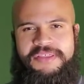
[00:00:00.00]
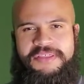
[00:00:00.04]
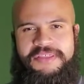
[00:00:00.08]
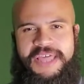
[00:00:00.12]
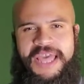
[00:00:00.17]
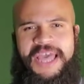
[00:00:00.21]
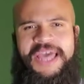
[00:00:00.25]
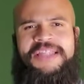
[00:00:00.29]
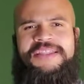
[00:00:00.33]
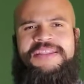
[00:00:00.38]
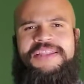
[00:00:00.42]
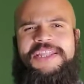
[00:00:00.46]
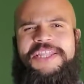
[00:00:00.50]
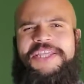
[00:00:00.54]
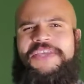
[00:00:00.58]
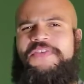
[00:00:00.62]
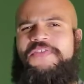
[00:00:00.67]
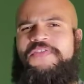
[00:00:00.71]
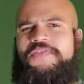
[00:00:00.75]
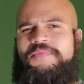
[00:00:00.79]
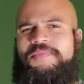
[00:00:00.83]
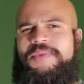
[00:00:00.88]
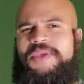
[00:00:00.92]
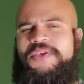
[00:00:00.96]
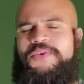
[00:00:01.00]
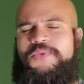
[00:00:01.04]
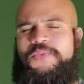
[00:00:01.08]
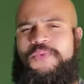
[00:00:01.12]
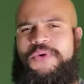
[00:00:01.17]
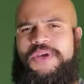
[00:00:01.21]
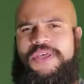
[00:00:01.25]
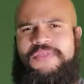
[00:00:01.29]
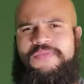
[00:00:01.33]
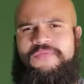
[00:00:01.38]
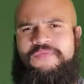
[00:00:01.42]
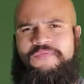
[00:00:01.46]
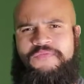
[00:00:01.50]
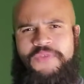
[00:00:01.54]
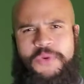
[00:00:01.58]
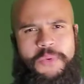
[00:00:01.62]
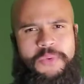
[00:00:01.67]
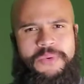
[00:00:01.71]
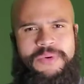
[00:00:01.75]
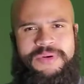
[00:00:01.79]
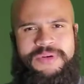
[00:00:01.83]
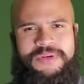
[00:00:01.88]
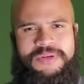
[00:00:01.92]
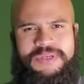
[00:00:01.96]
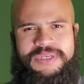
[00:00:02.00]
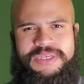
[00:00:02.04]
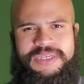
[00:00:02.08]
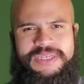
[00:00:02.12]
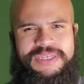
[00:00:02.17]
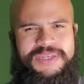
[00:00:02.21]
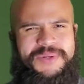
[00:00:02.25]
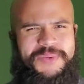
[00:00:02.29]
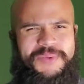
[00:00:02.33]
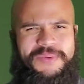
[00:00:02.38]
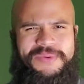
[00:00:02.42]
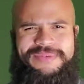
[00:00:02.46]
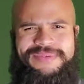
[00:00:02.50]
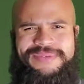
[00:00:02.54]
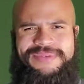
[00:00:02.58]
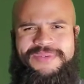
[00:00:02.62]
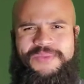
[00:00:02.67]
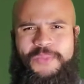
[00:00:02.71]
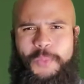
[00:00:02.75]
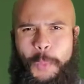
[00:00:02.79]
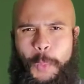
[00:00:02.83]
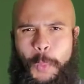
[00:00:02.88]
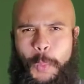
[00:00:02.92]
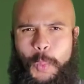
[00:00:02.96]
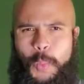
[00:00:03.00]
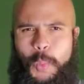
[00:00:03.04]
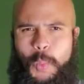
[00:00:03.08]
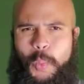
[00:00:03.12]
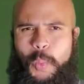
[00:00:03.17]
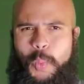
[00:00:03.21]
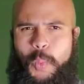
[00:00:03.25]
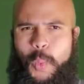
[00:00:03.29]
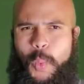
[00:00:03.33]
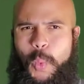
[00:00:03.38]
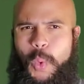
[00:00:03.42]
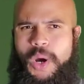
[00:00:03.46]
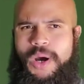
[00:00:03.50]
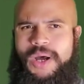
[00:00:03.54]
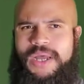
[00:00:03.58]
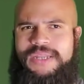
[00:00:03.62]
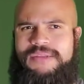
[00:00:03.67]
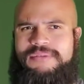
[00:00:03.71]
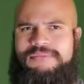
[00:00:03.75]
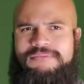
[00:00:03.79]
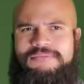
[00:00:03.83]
That leaves me with 4 equals 1.